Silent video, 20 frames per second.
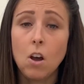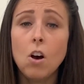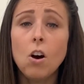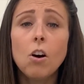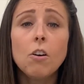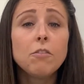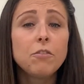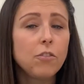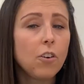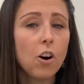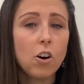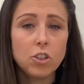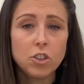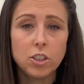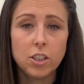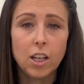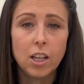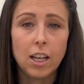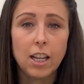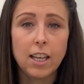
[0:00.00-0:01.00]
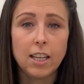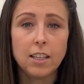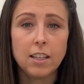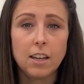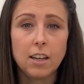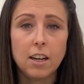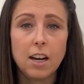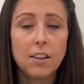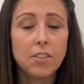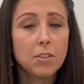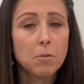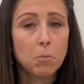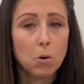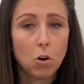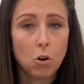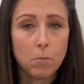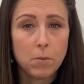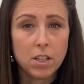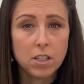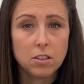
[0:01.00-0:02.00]
Unfortunately, at the
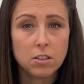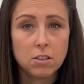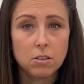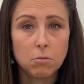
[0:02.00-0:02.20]
moment,